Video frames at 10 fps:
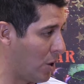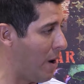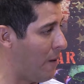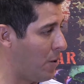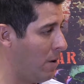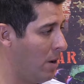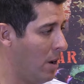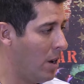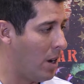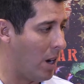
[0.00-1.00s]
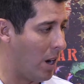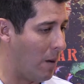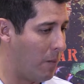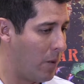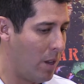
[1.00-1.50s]
to go after,
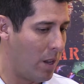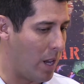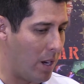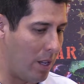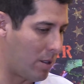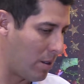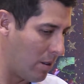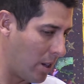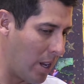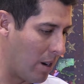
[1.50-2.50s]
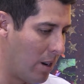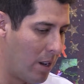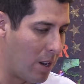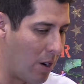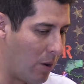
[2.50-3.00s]
uh, and it's again
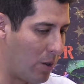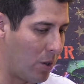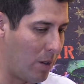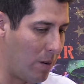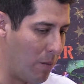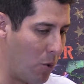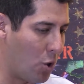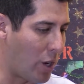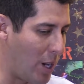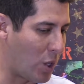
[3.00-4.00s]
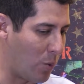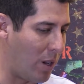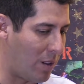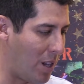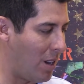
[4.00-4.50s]
you know Moonshine
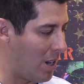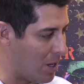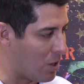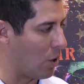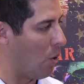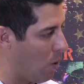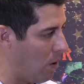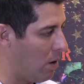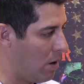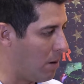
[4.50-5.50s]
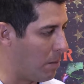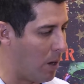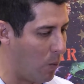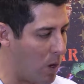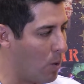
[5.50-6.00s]
Sweet Tea is the core,
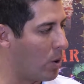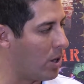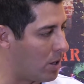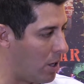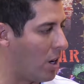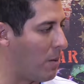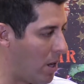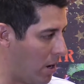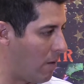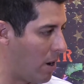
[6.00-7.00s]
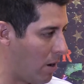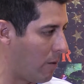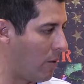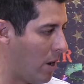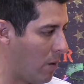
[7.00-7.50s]
but we will continue to be
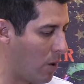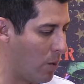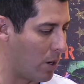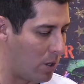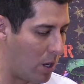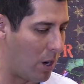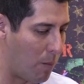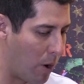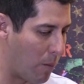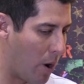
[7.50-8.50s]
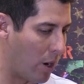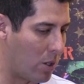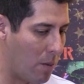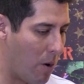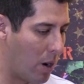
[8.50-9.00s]
innovative and we will continue to bring
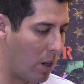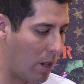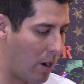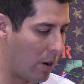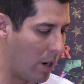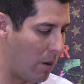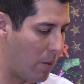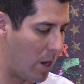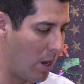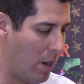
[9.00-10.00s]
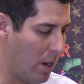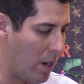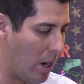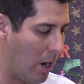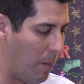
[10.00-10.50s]
products to market that are going to be
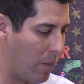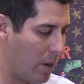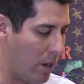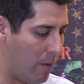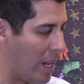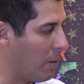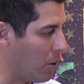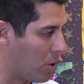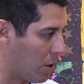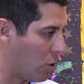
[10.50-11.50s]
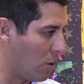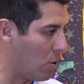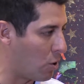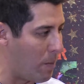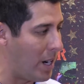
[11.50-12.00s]
um, available to
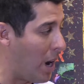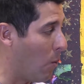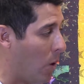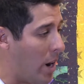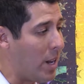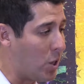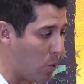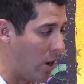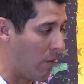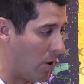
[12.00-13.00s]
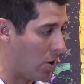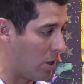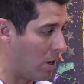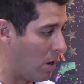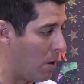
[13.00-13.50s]
consumers who may not want a sweet
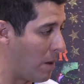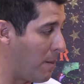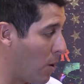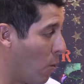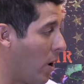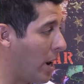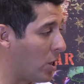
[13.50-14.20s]
version. You know, maybe want